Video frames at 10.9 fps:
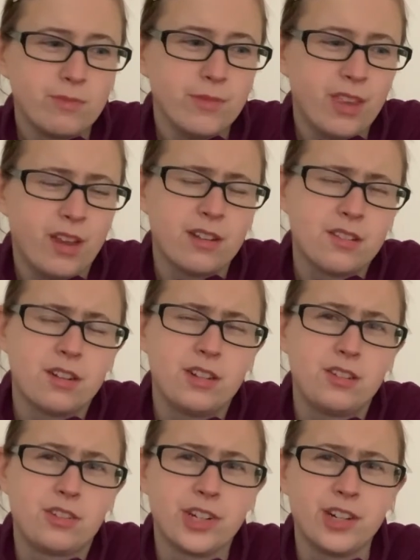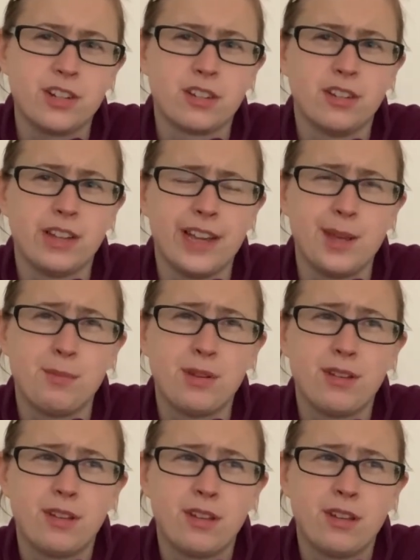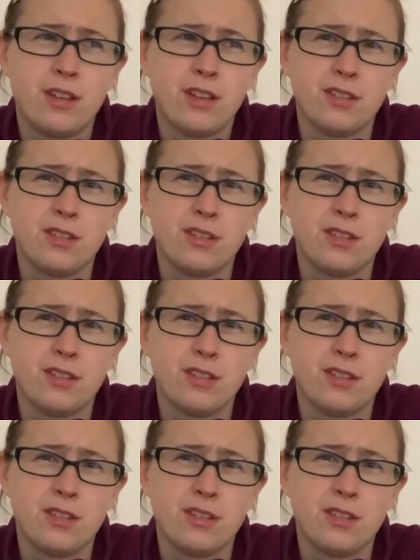I decided to change the name to